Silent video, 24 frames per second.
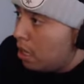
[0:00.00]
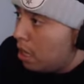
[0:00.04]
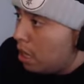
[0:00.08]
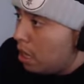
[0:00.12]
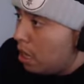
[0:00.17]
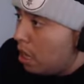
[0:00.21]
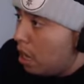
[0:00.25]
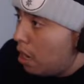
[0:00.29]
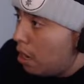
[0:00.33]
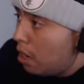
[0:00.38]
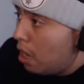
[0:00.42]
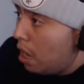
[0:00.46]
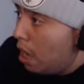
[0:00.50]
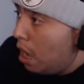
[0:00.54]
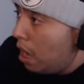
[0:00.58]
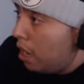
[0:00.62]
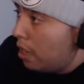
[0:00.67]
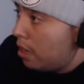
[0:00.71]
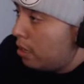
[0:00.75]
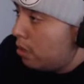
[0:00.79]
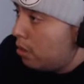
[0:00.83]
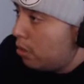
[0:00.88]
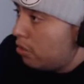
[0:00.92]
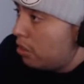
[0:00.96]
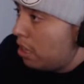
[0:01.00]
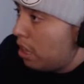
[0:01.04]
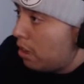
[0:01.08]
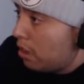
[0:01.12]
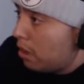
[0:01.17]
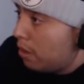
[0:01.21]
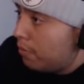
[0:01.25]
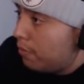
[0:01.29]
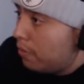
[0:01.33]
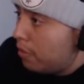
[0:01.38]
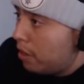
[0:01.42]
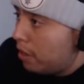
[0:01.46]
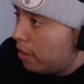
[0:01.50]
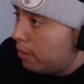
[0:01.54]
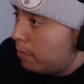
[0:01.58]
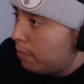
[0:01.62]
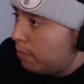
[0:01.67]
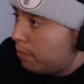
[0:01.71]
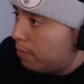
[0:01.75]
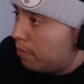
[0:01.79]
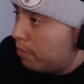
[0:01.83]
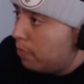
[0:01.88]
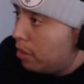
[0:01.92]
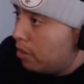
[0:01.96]
I I didn't lose that gunfight.
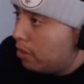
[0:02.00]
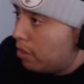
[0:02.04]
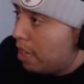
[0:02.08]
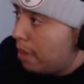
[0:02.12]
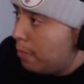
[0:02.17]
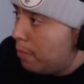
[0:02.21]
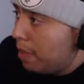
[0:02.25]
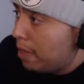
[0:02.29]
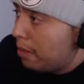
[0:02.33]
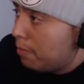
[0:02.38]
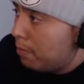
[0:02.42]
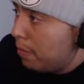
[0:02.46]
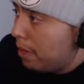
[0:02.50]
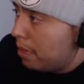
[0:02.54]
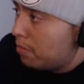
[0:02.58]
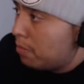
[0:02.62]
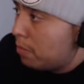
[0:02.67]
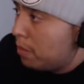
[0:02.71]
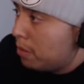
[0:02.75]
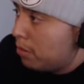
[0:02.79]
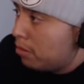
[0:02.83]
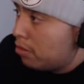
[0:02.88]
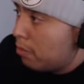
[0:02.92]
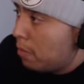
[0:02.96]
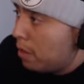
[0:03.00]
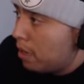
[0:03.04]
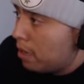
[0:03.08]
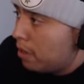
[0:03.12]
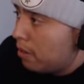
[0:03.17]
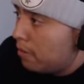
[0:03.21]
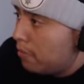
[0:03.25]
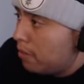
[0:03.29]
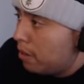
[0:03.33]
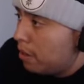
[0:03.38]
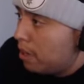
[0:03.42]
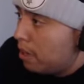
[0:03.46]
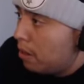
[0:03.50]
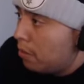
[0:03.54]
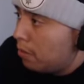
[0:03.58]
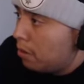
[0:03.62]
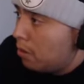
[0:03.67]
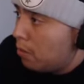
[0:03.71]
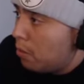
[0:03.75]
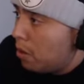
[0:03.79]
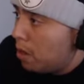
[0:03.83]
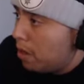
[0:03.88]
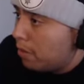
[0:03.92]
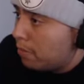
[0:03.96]
This game make, makes me lose my gunfight. I don't
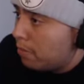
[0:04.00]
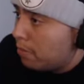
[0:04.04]
know why.